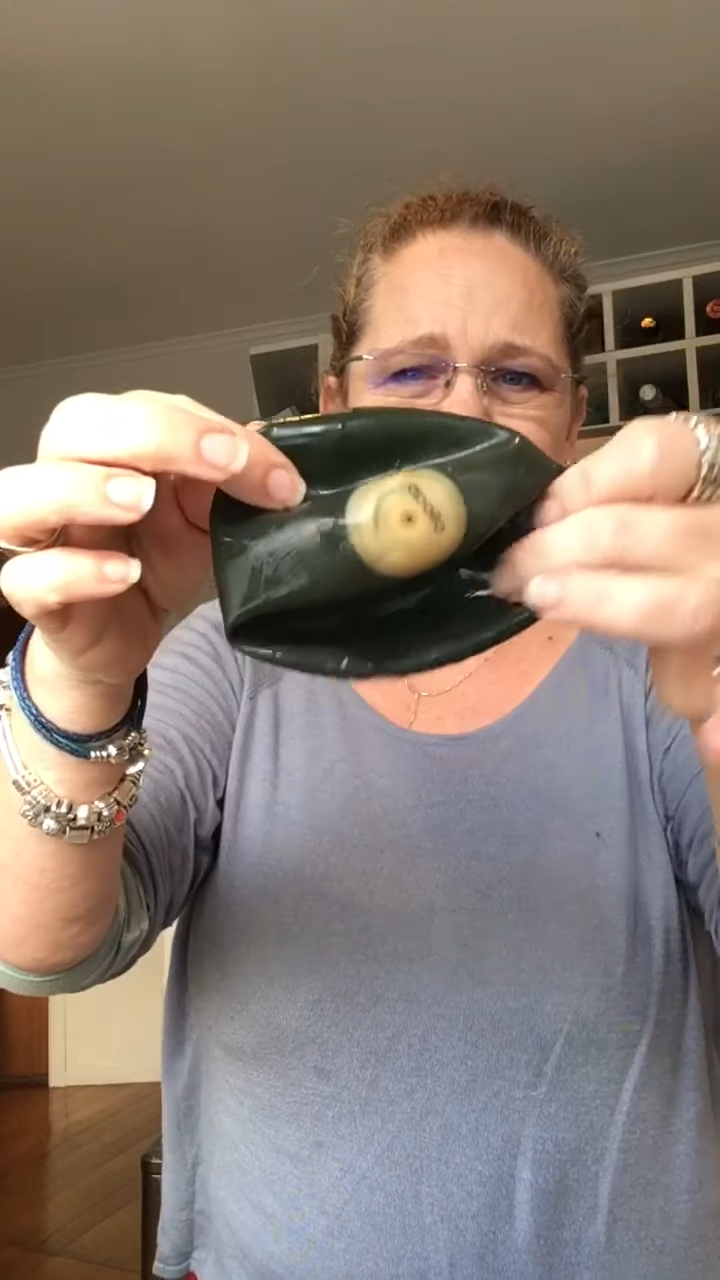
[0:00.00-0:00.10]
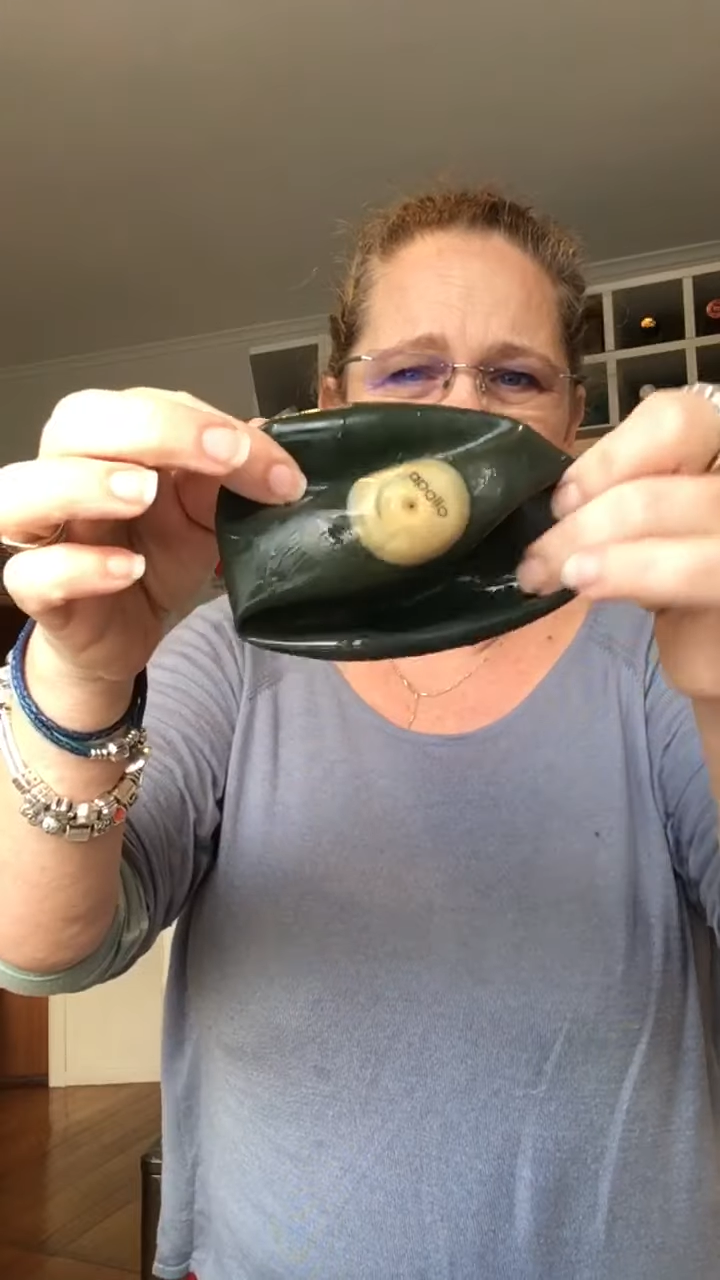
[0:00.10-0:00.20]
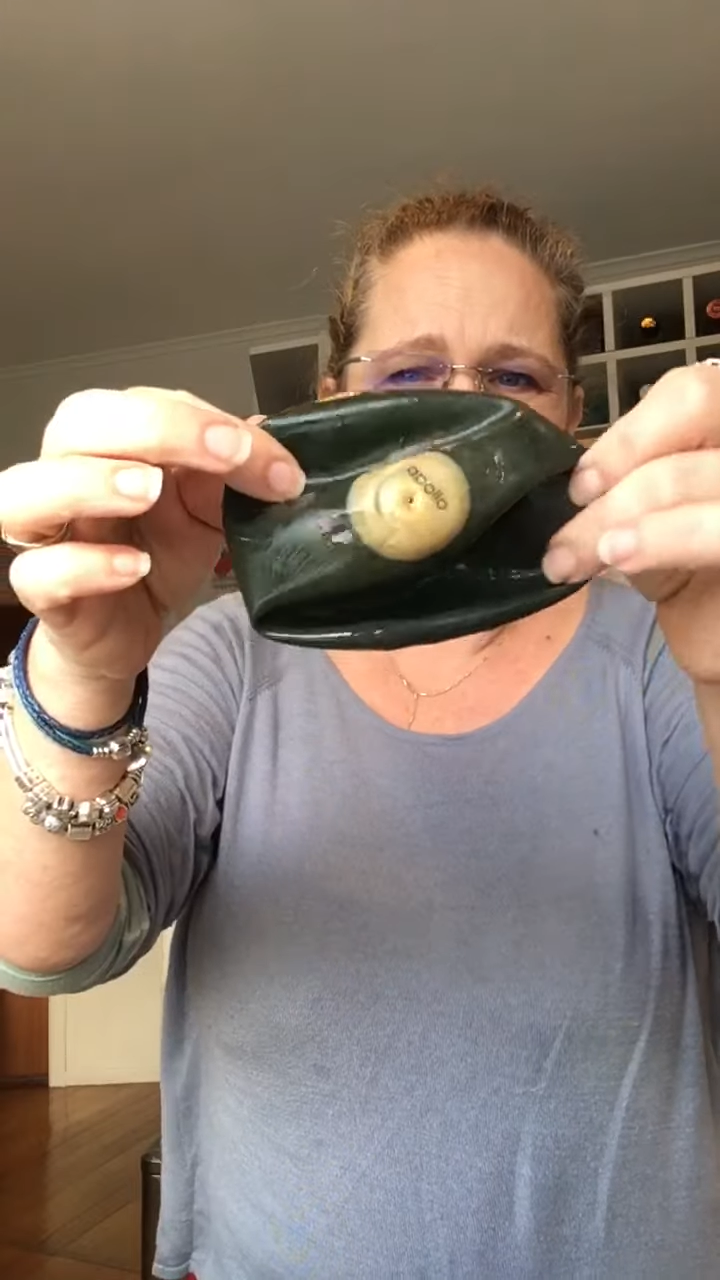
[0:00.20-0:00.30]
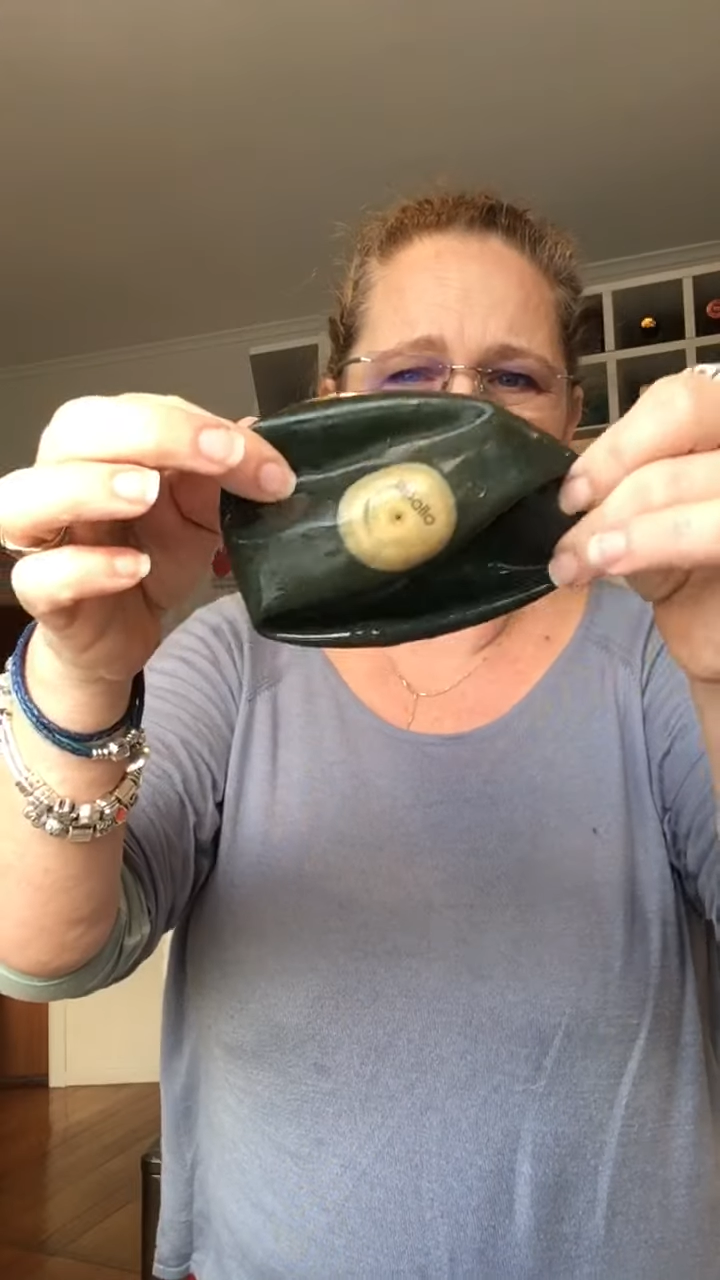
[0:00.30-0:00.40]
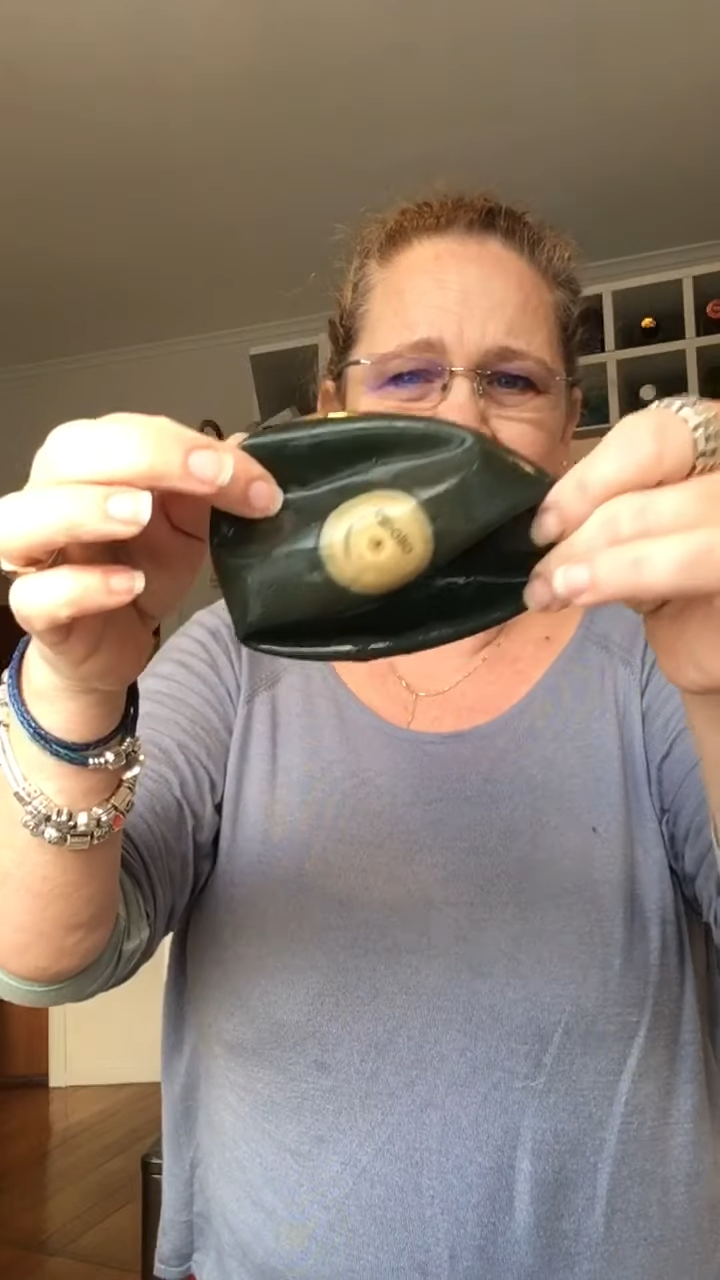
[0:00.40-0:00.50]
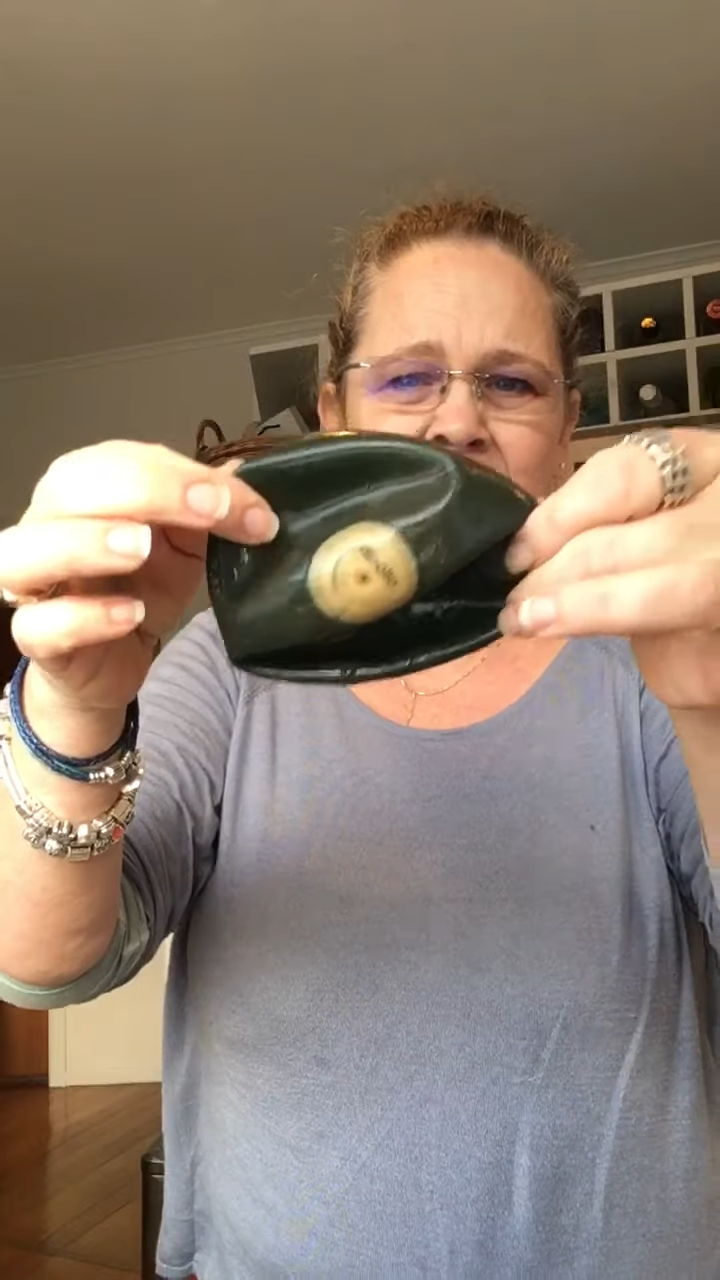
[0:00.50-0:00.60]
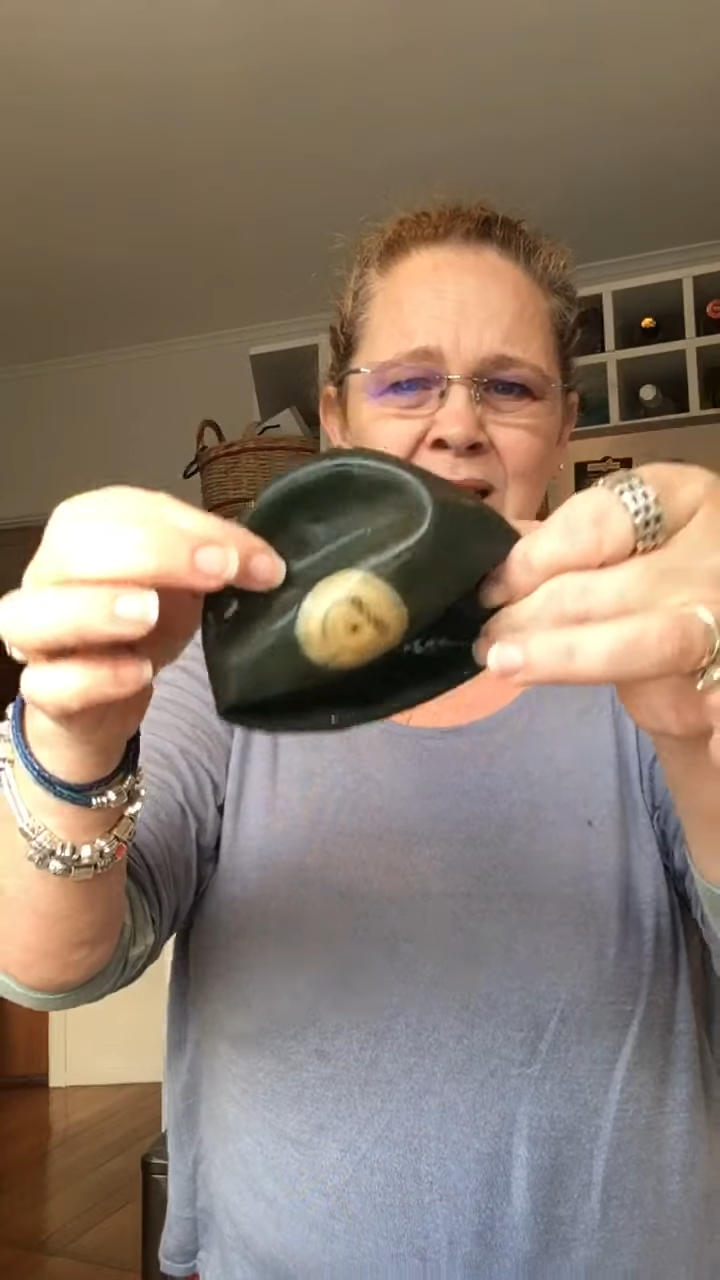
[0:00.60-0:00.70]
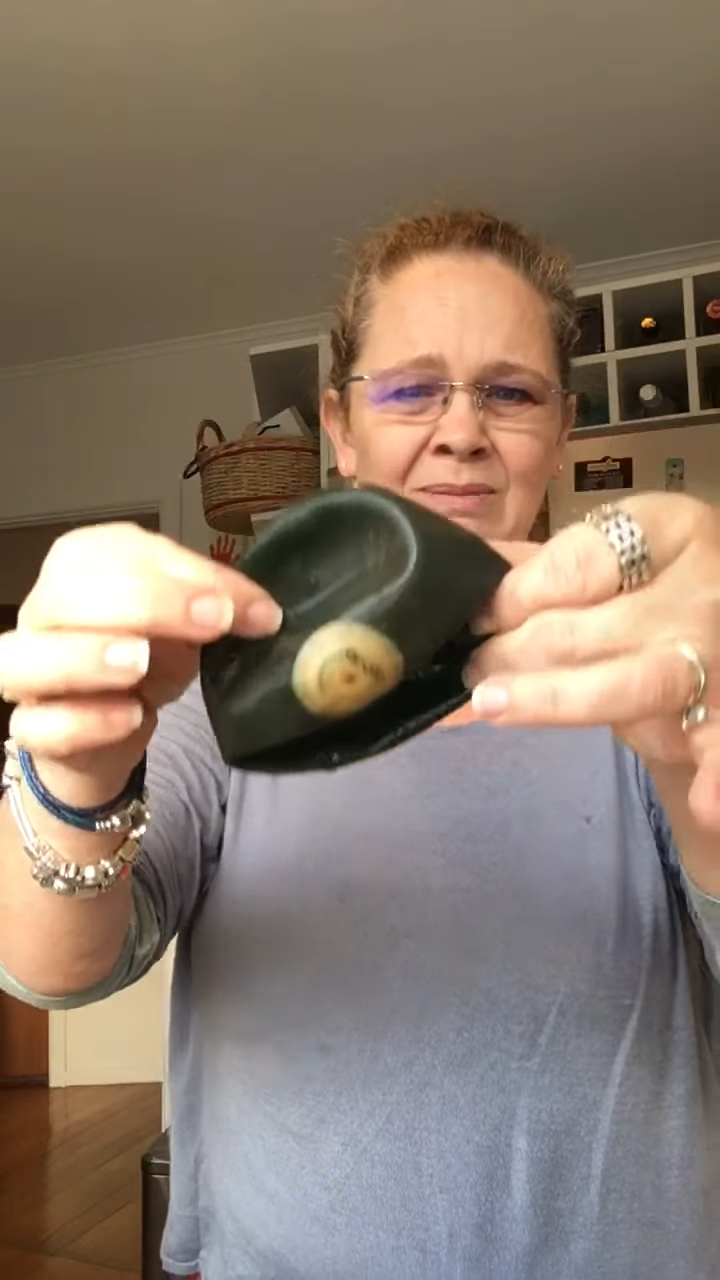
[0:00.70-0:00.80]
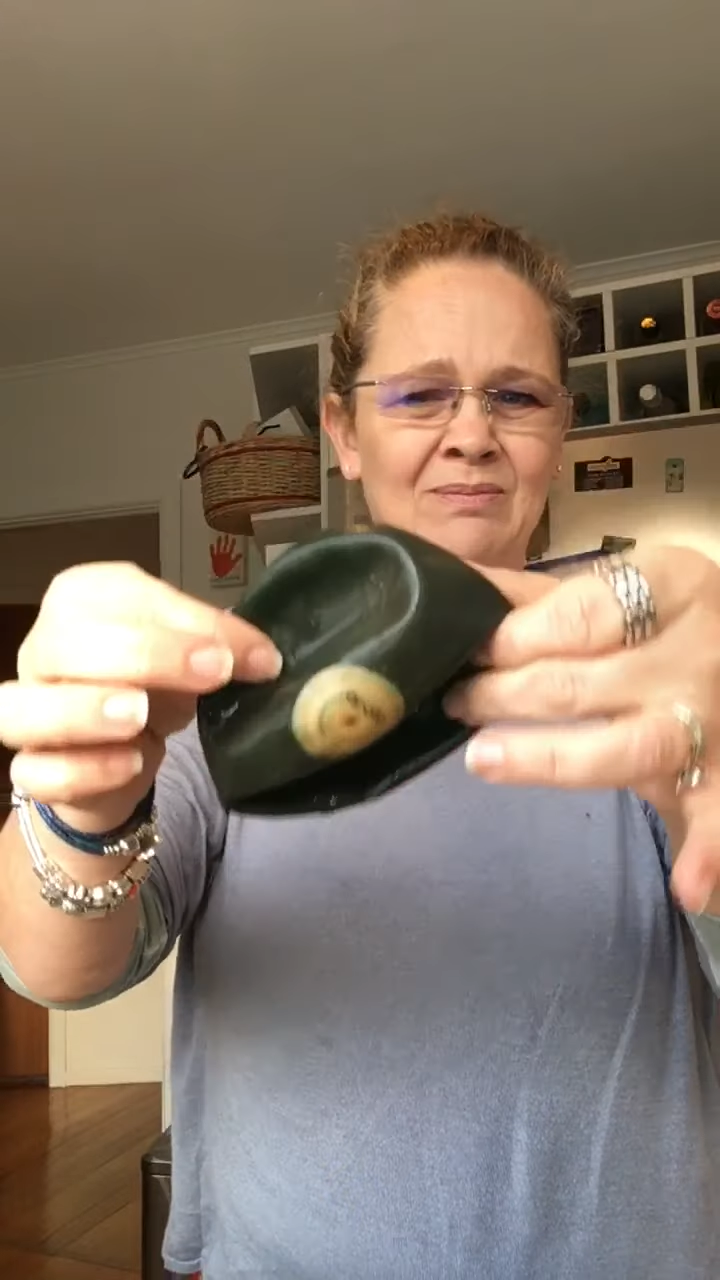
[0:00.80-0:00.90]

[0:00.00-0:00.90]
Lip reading: And